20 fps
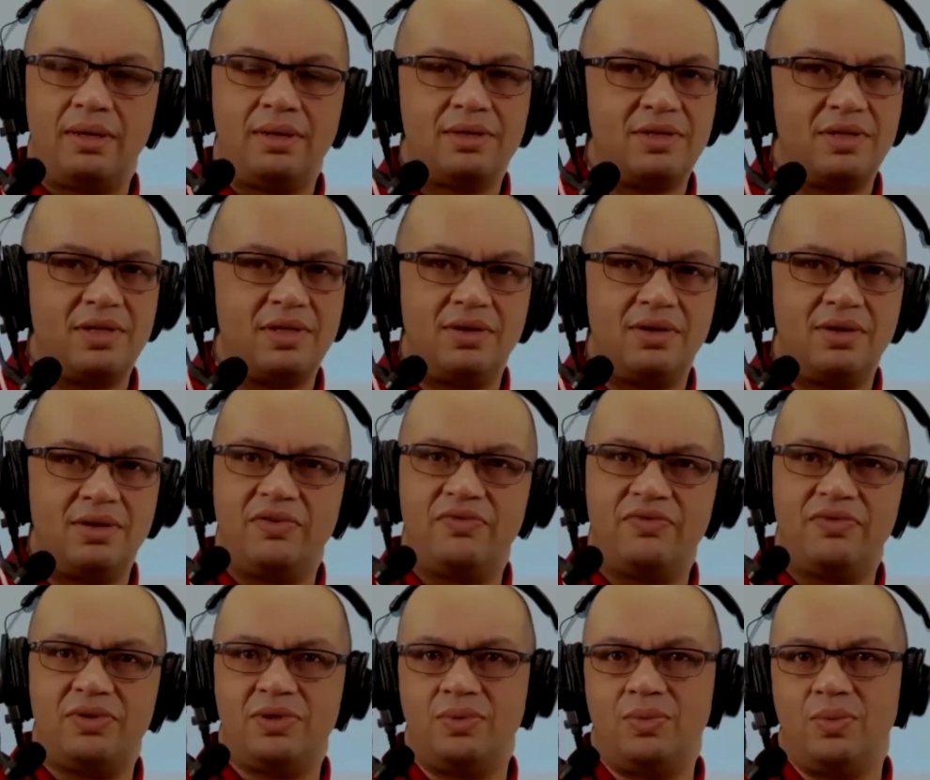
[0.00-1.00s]
It's no
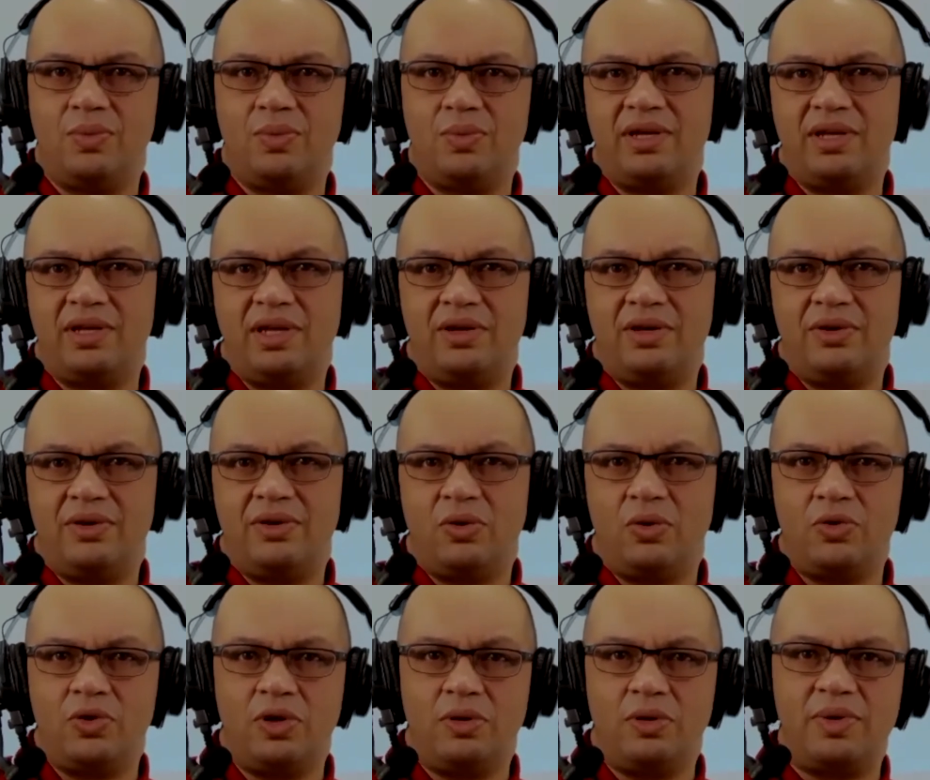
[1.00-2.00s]
different to working in
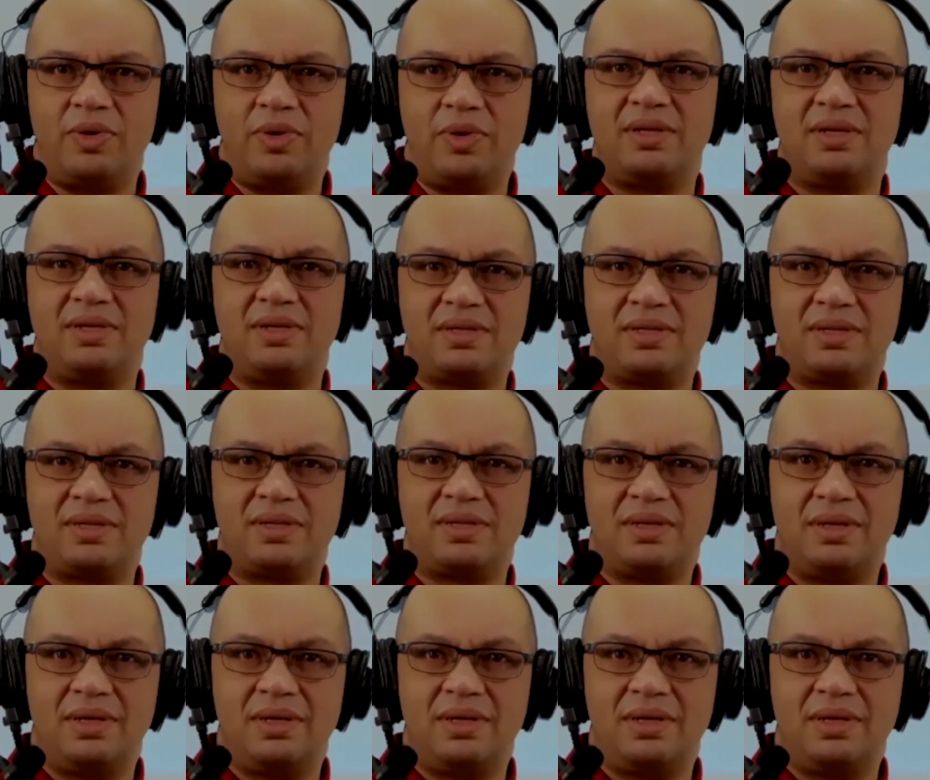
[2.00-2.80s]
on your business.